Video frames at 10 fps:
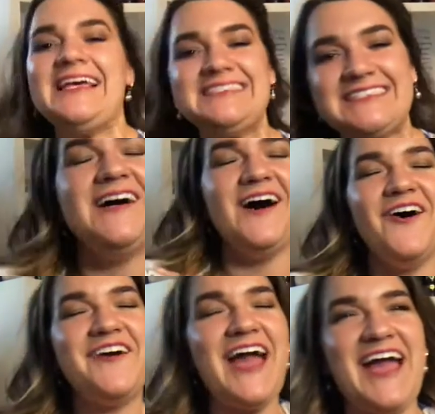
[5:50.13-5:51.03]
it.
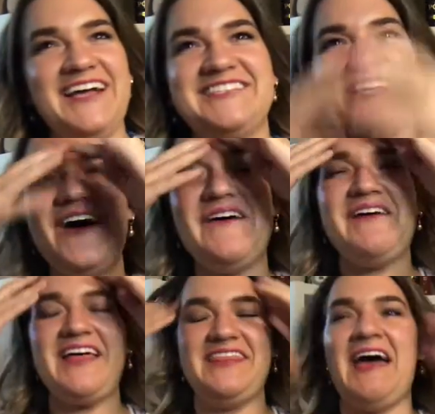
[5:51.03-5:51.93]
Okay, so
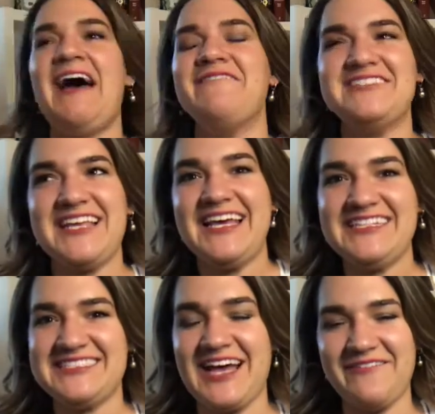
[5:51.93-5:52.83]
that was
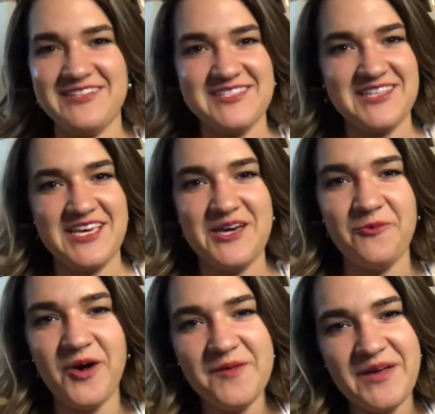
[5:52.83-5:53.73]
it. That was the
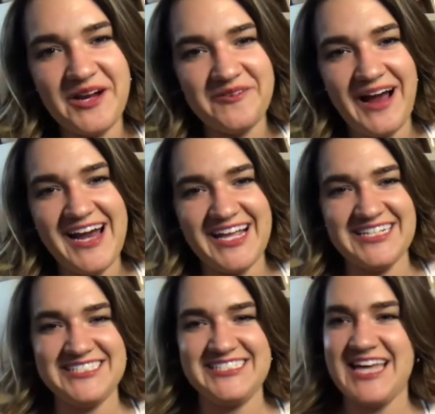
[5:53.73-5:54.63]
one minute
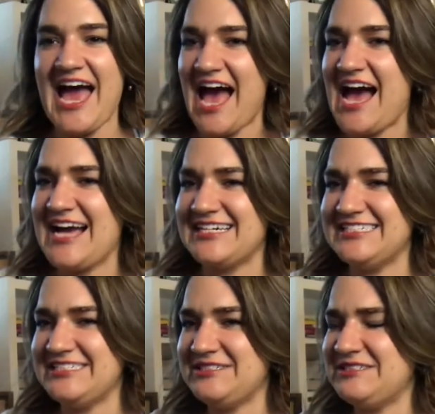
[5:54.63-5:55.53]
writing
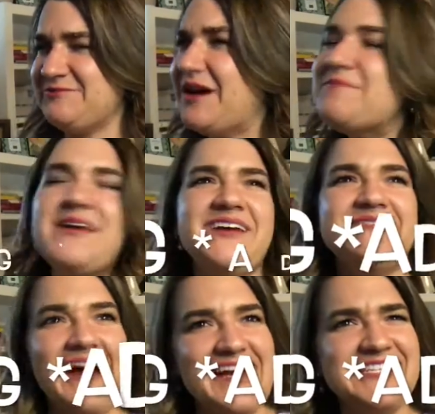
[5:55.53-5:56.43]
tag, one
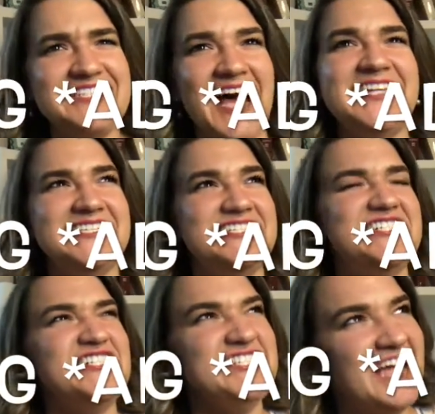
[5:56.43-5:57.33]
minute writing
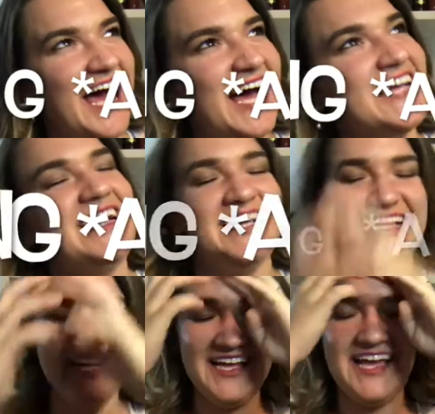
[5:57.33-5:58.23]
challenge tag.
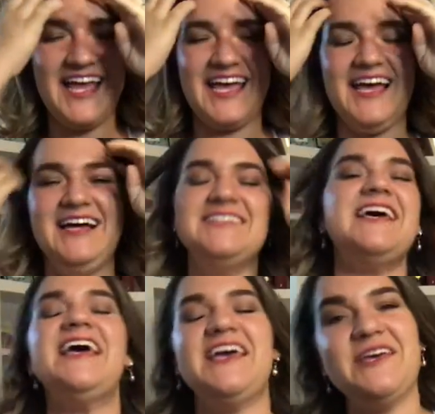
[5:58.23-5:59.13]

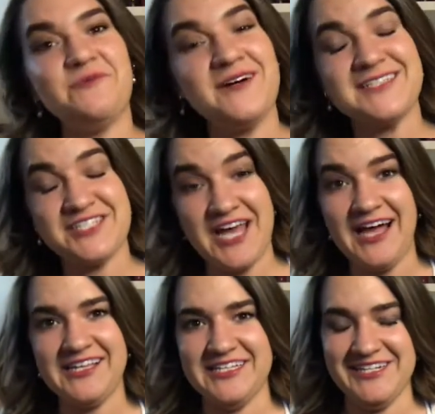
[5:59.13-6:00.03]
And it was a
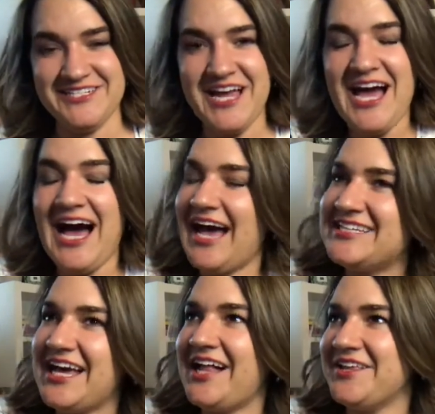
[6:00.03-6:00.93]
challenge. I
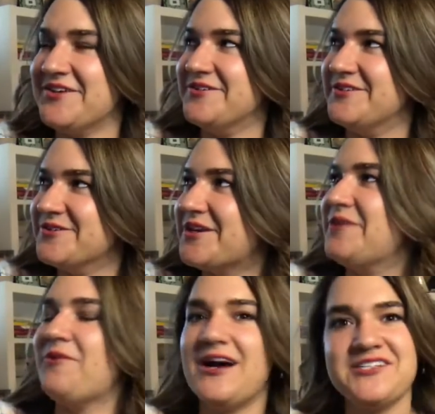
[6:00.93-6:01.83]
tell you, you
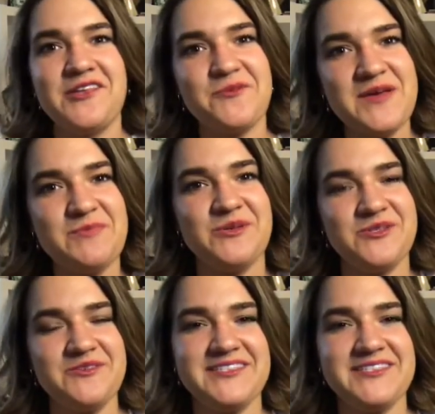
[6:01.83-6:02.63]
can watch other people do